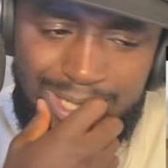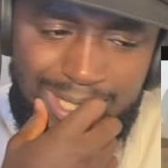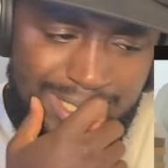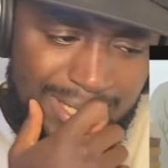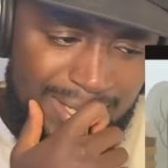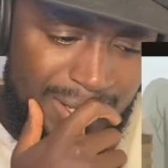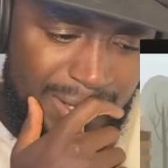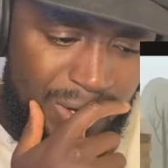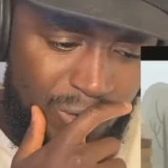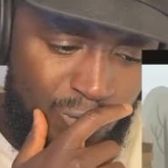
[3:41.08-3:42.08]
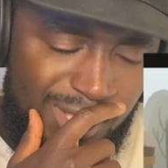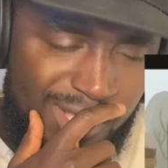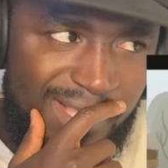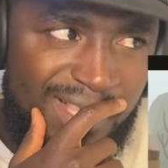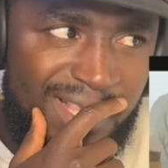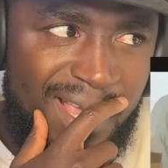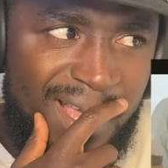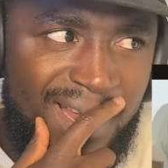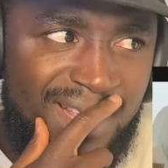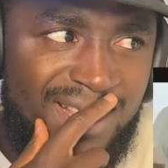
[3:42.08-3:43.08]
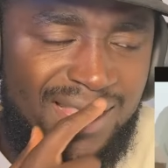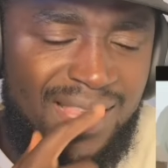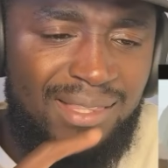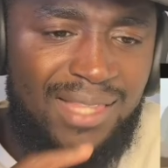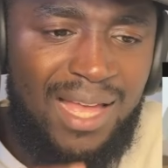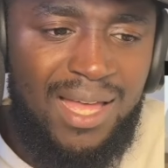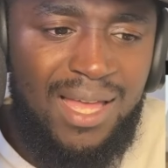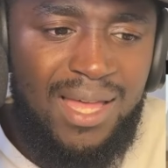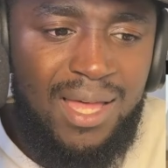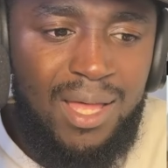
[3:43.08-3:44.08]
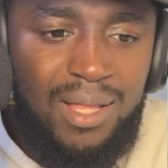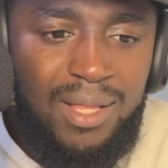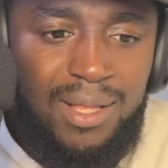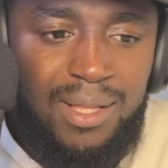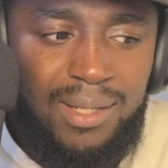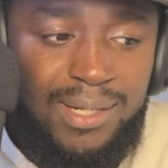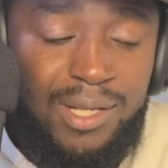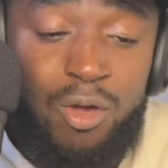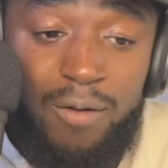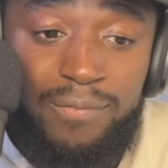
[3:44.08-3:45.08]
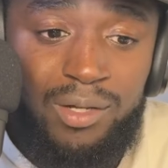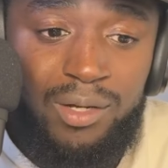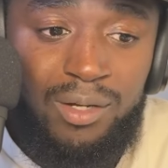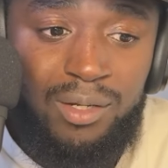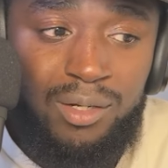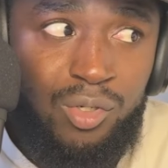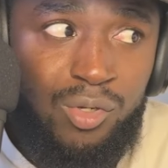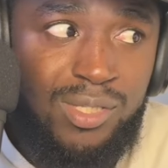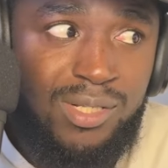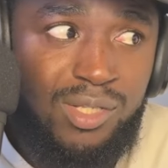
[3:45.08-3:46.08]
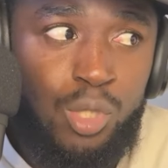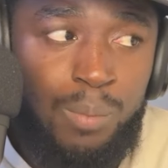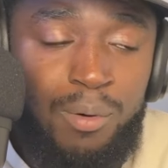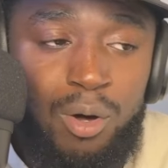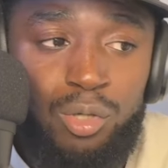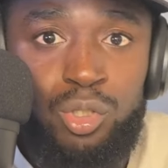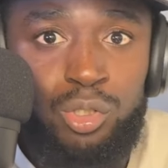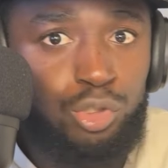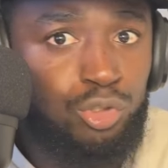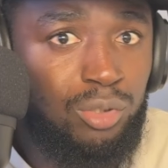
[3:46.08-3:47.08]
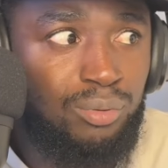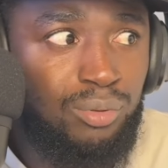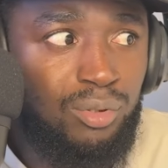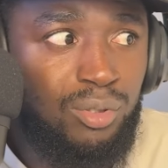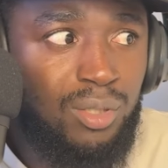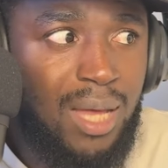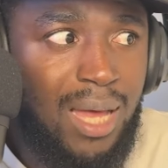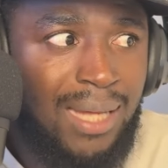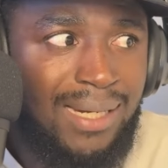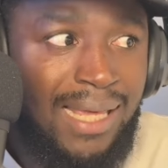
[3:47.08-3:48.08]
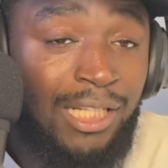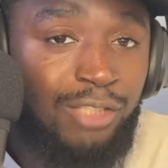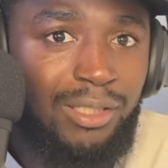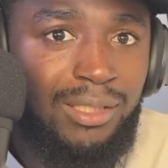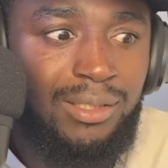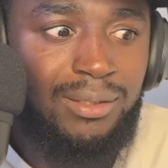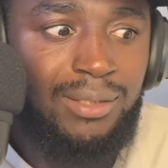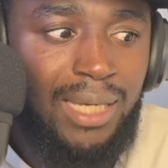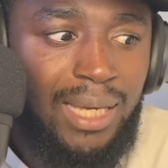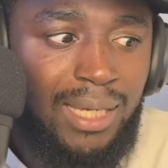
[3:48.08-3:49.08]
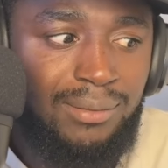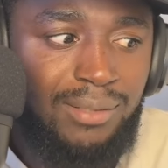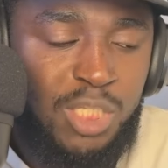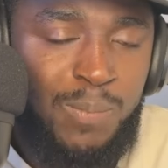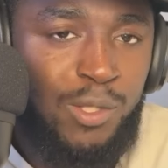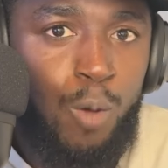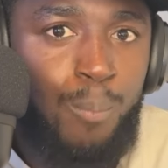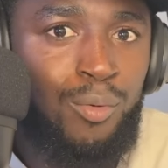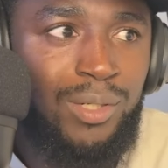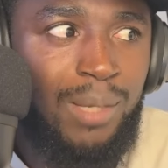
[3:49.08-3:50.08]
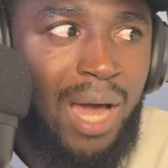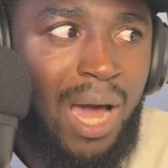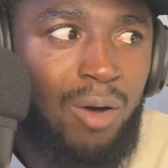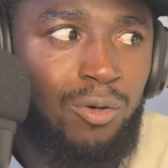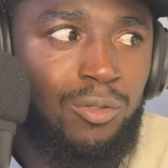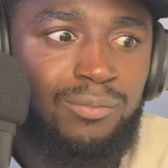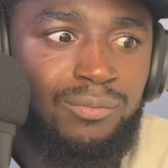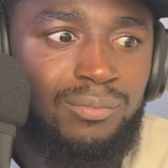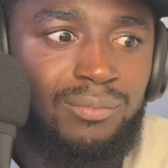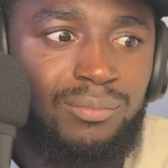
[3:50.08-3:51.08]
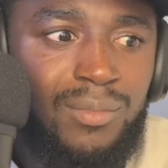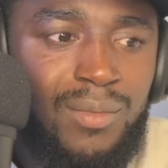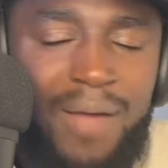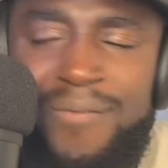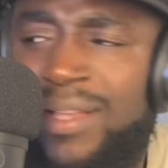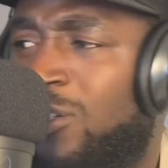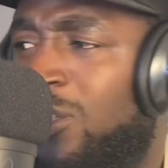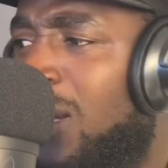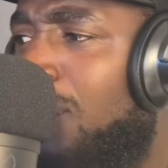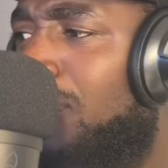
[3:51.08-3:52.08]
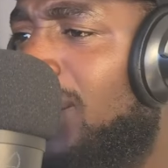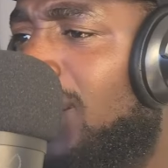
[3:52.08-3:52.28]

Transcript: Atlanta. What state is it? There's a state that the governor doesn't support Donald Trump. And he literally speaks openly about how, I think they were trying to bring